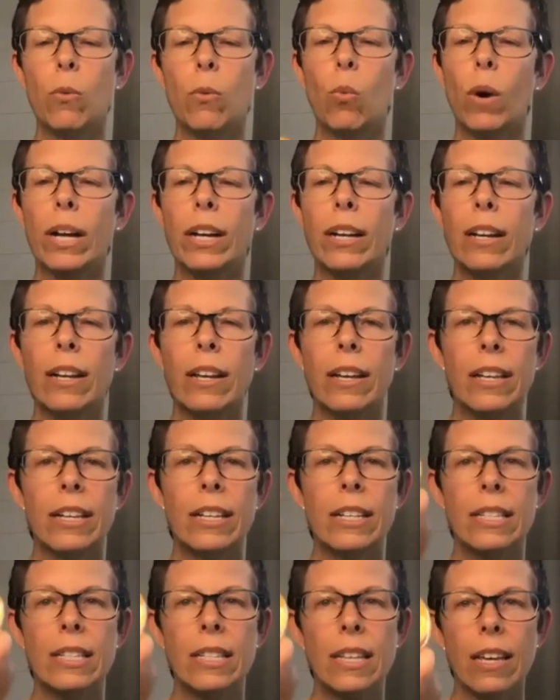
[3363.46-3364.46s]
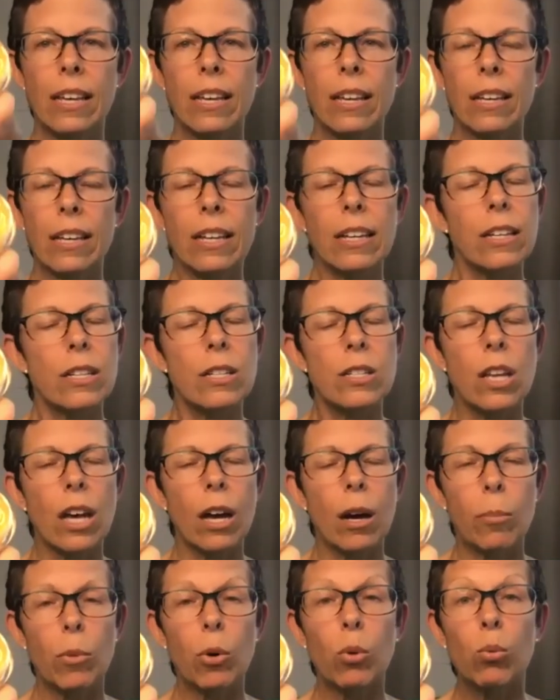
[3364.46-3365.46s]
what it is, is
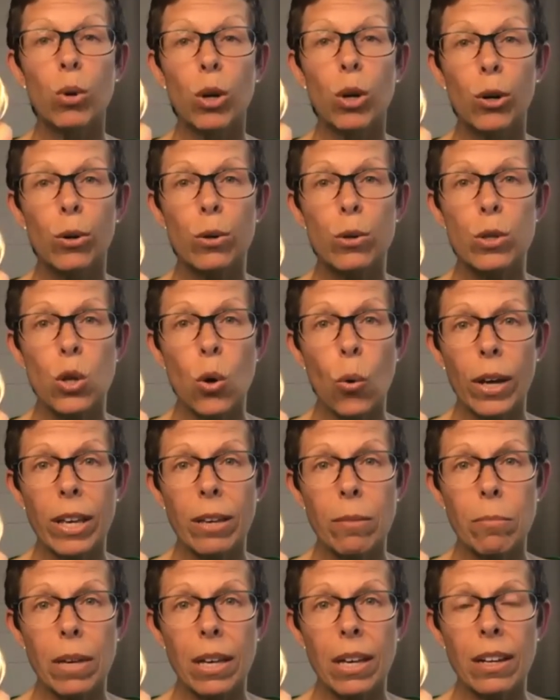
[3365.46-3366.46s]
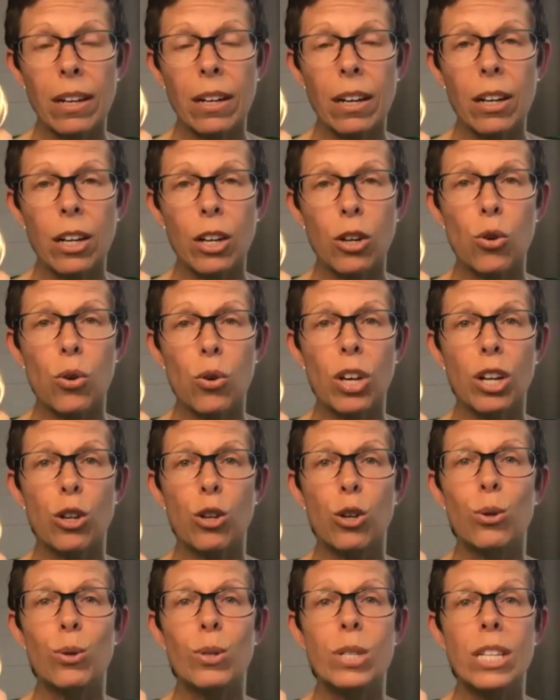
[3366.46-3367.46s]
um, rose ointment, and you can
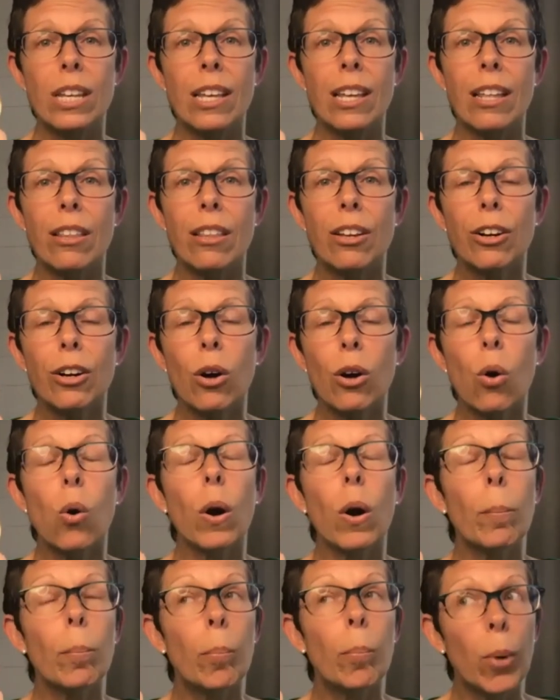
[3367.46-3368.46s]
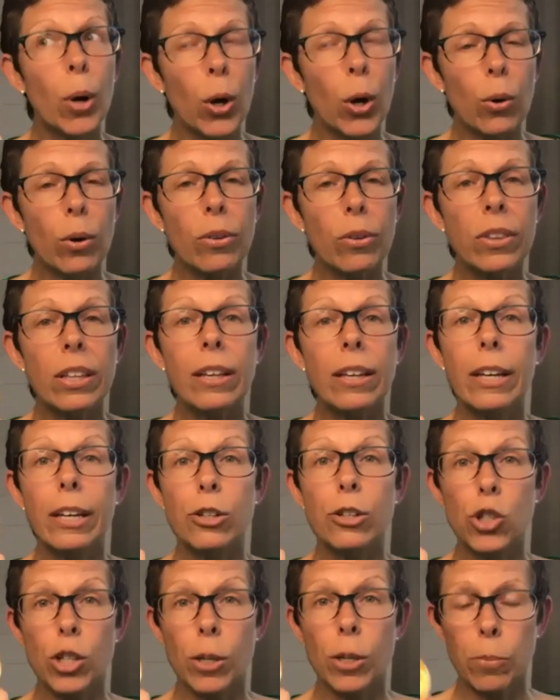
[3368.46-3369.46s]
use either or both
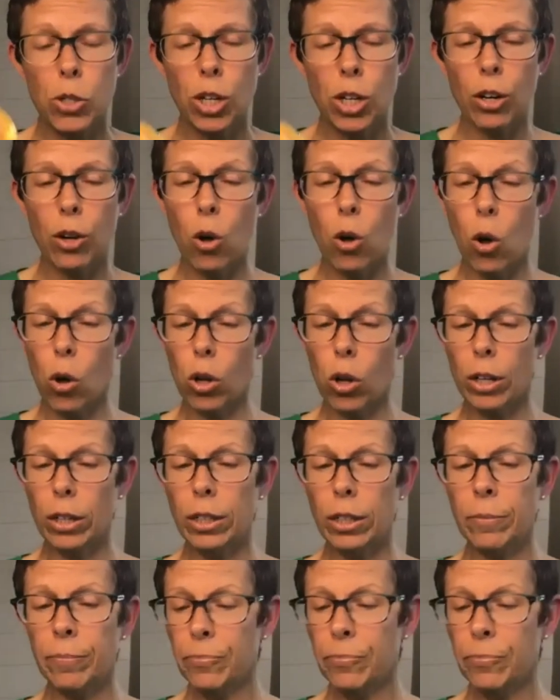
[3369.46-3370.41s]
Egyptian gold,